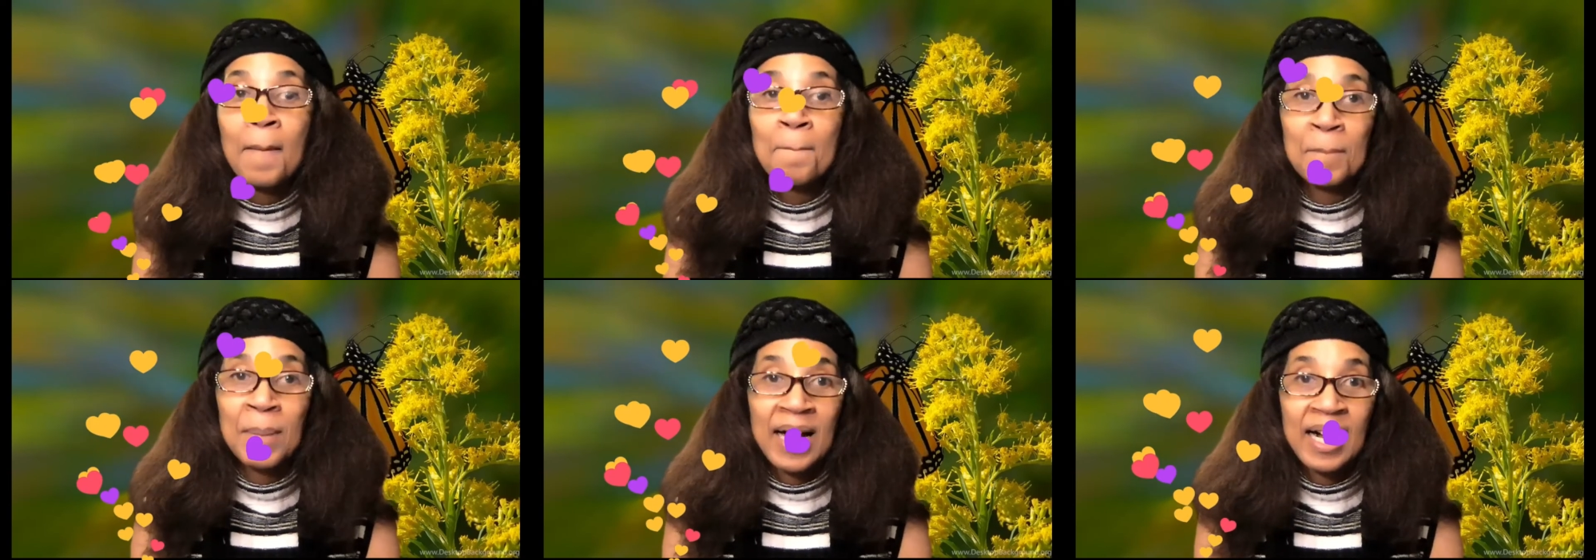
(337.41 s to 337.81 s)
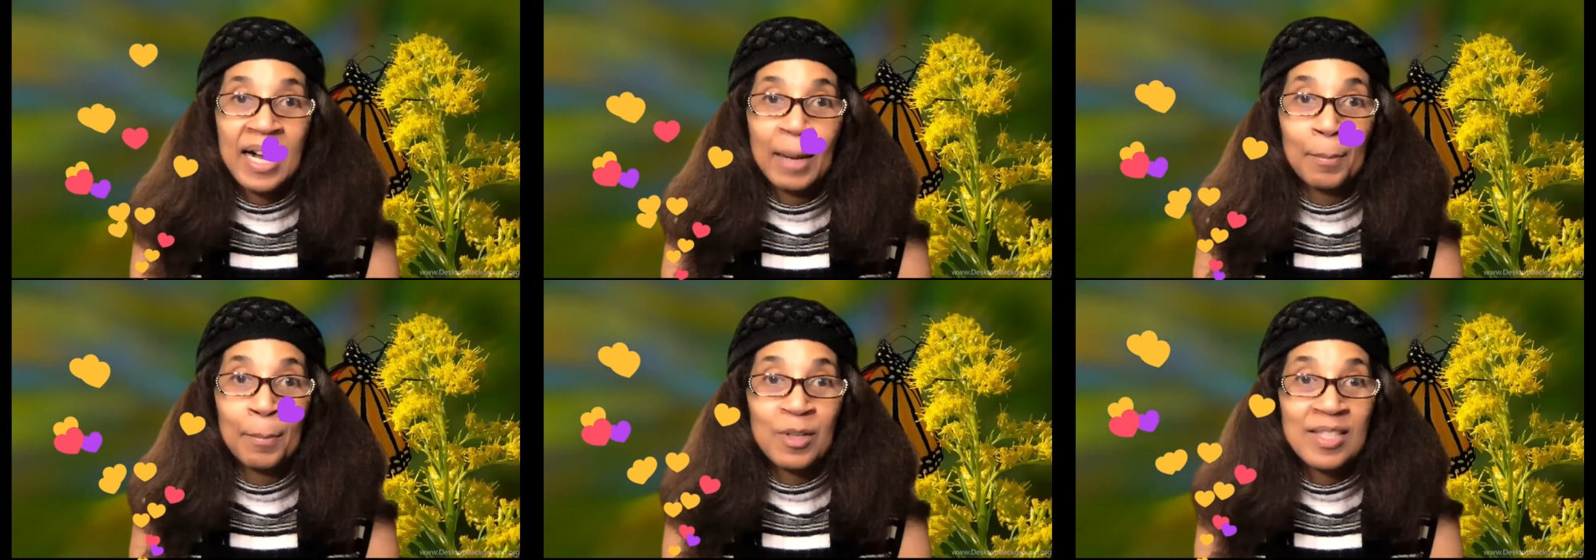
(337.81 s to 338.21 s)
by
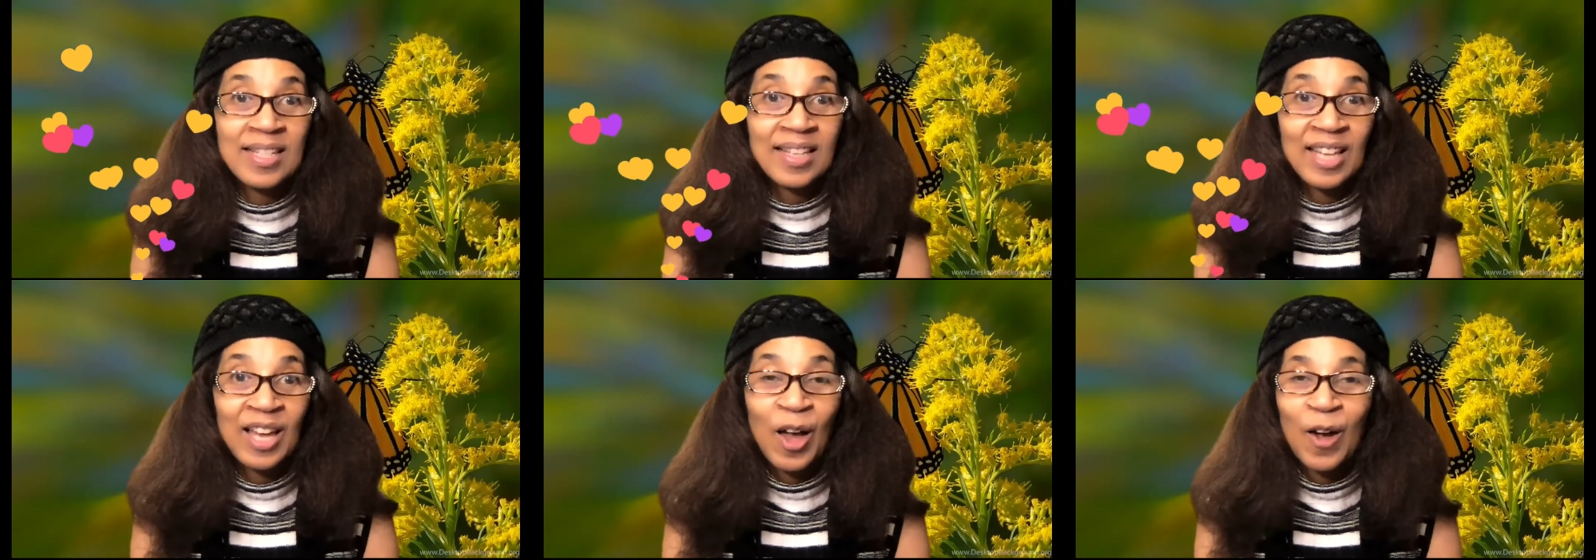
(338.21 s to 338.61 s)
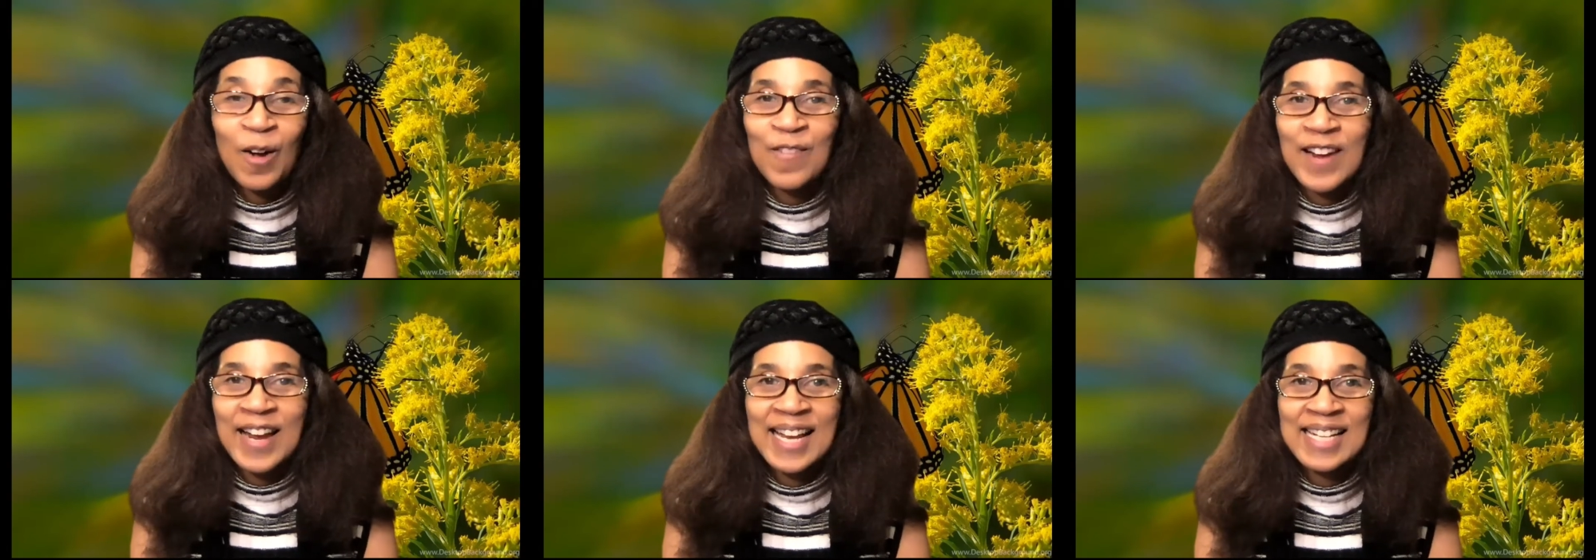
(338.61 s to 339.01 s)
Priscilla
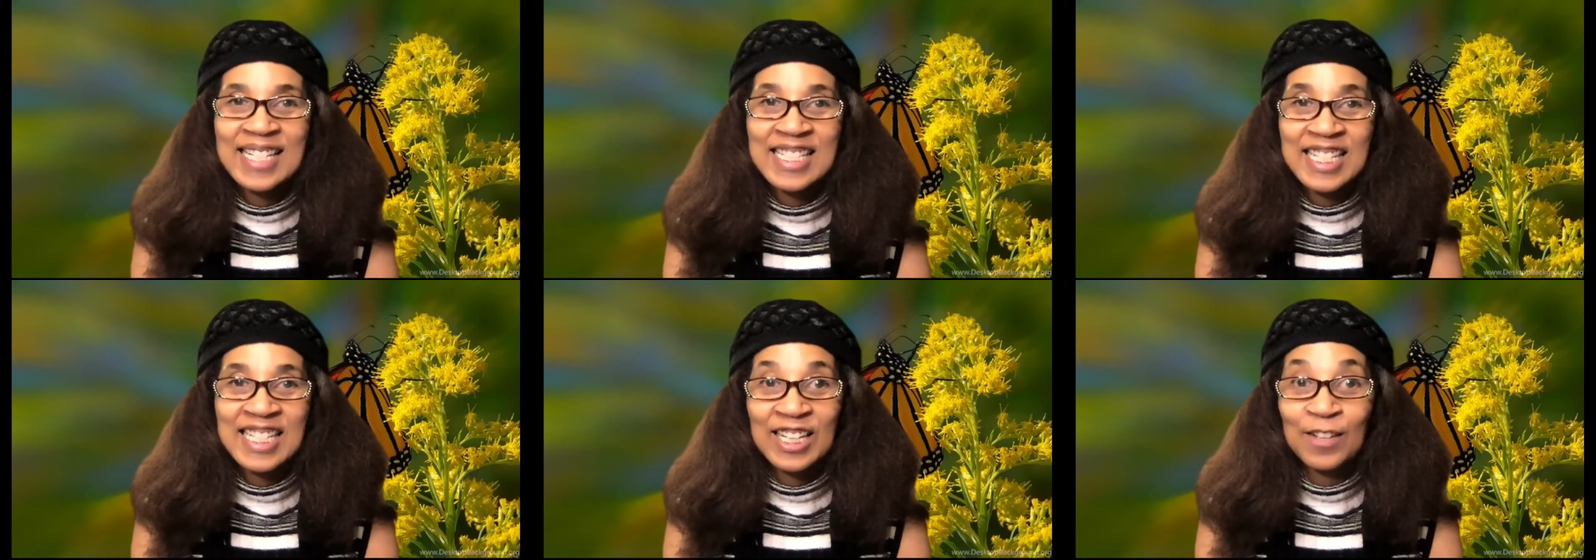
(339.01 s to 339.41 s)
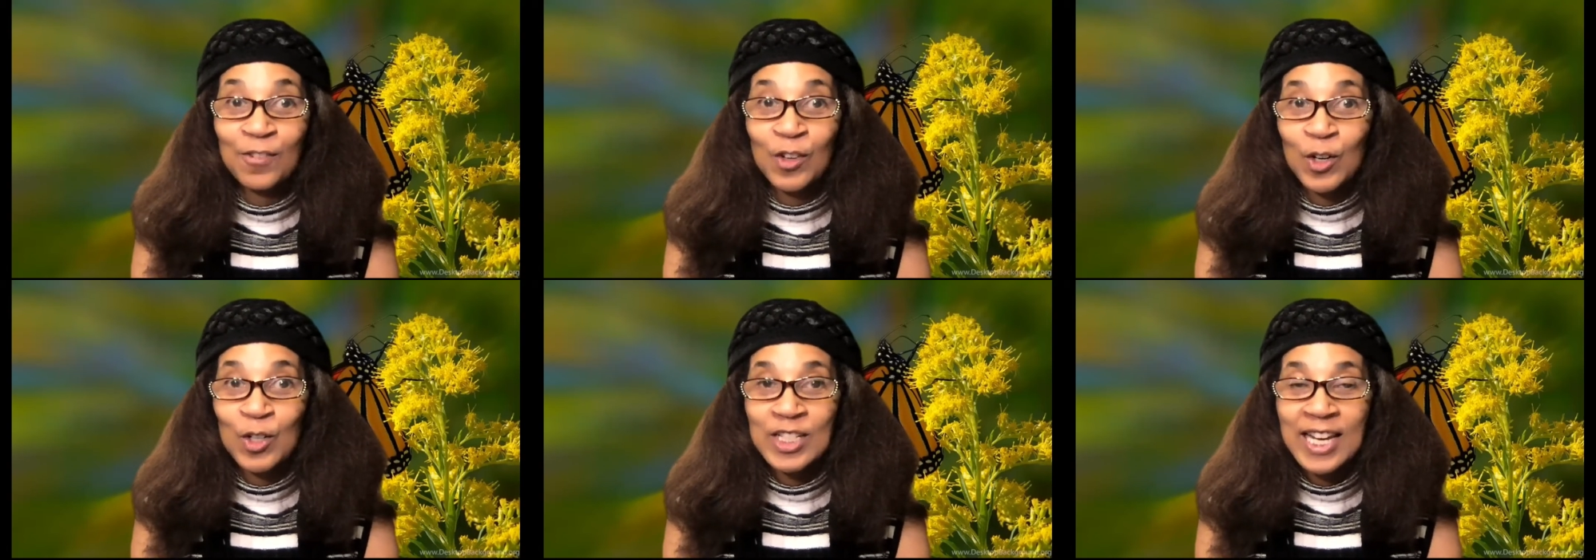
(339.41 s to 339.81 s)
over at Distinctive
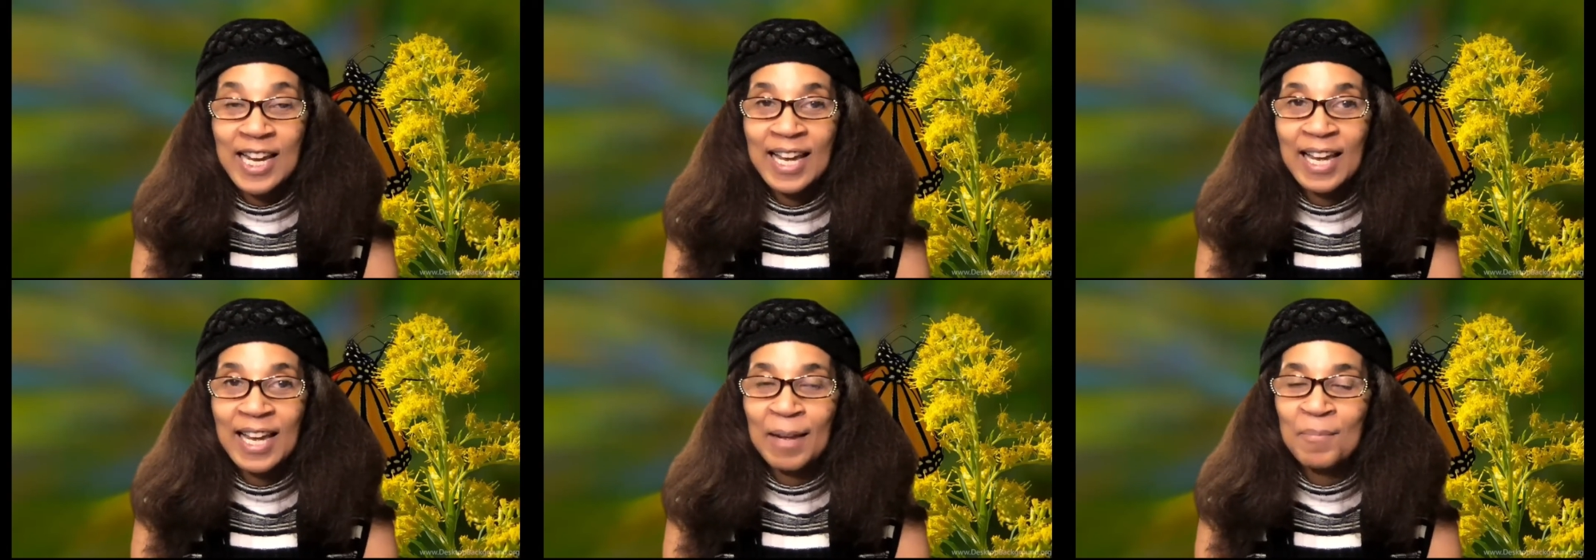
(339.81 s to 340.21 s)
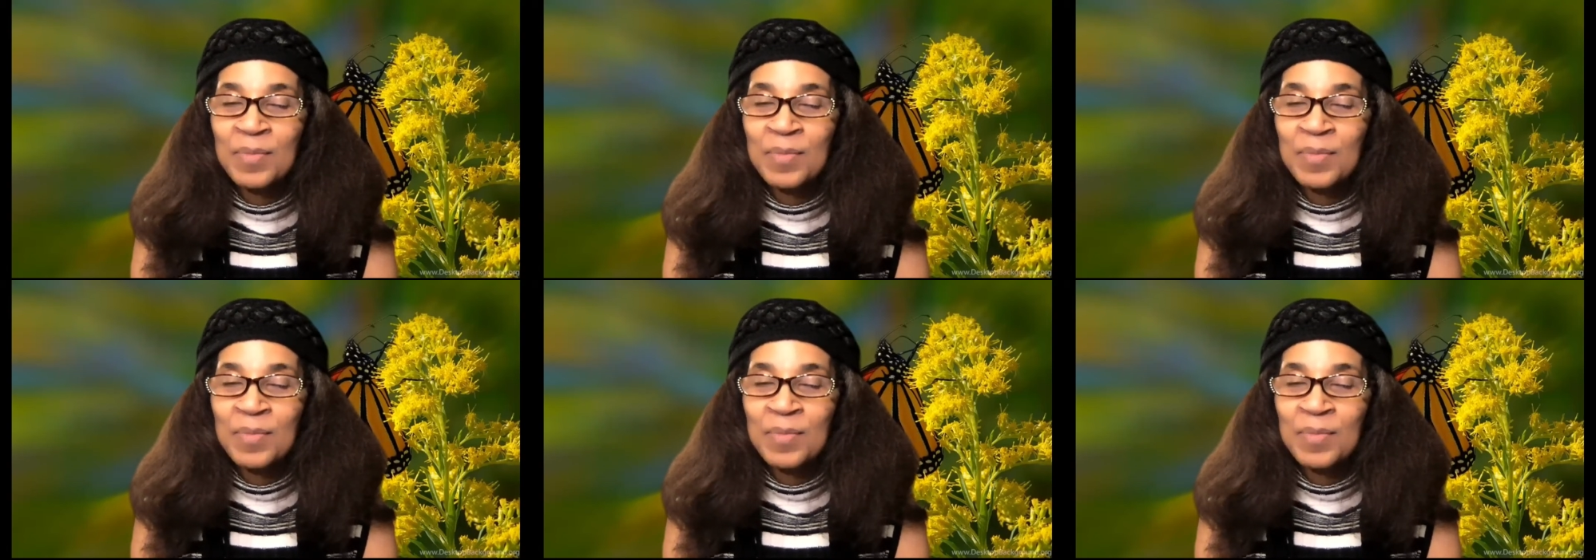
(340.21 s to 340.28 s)
Crochet.